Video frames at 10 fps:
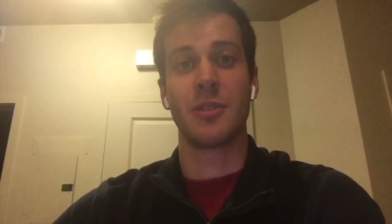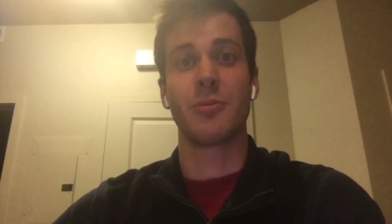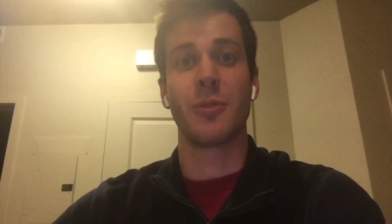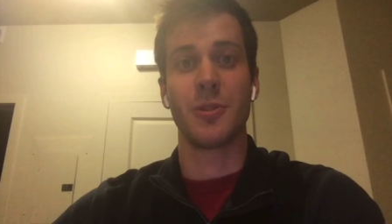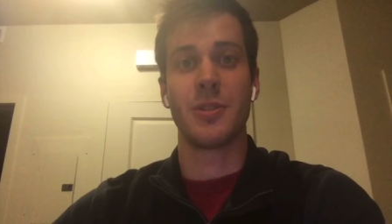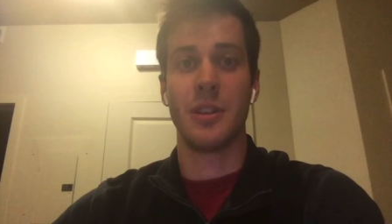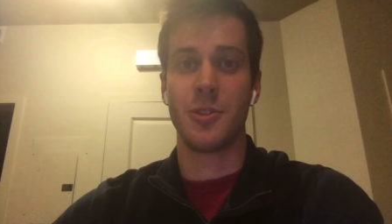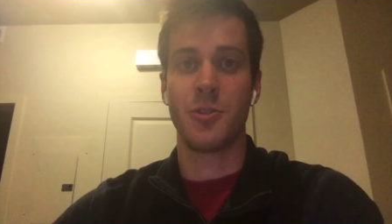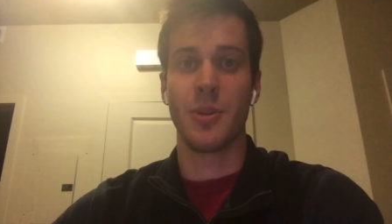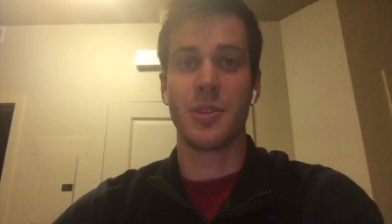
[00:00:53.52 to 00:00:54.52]
the first
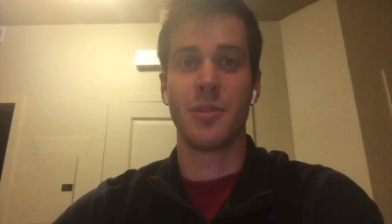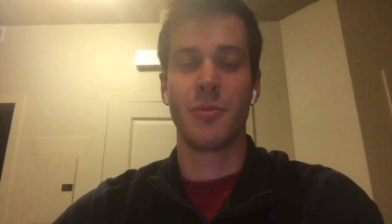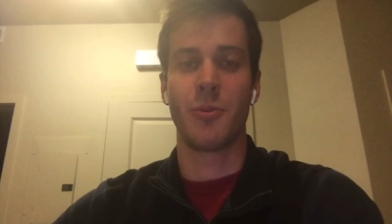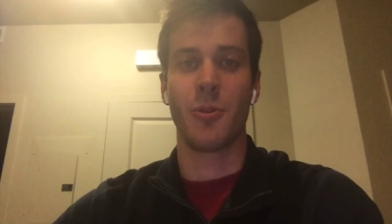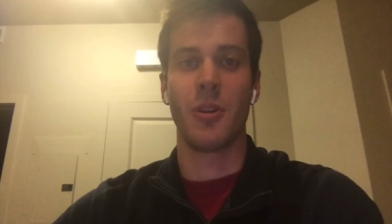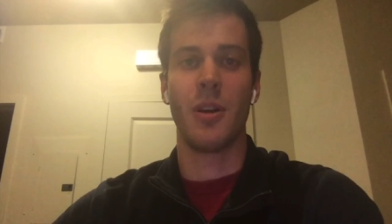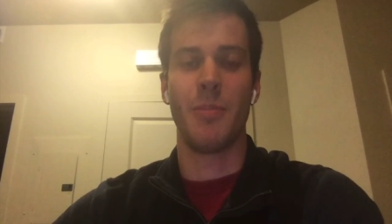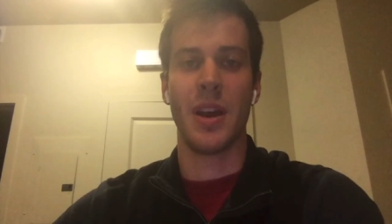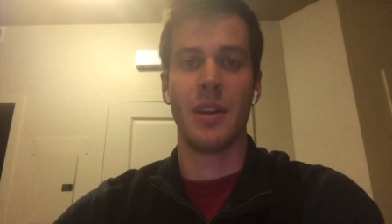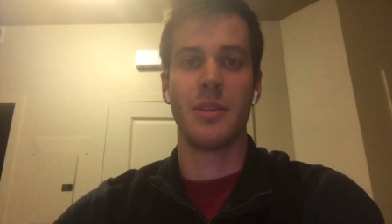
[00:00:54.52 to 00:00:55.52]
instrument for a
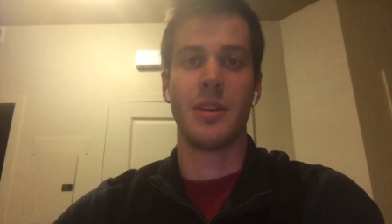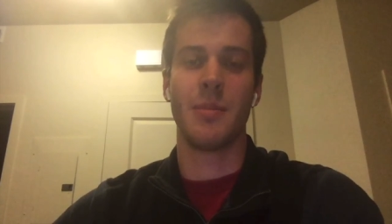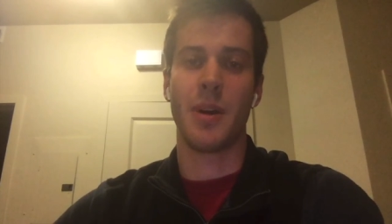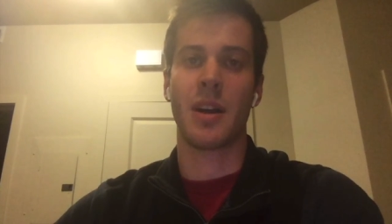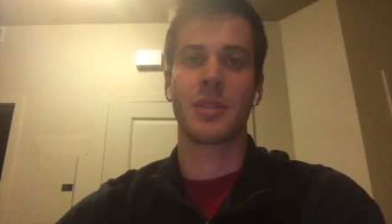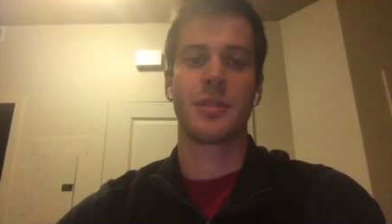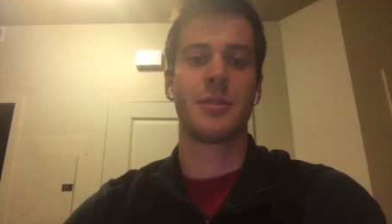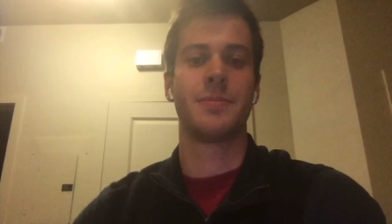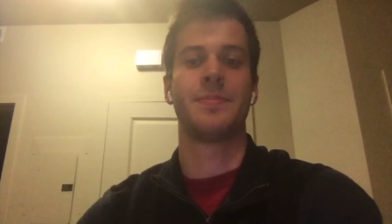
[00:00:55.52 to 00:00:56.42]
band in a box.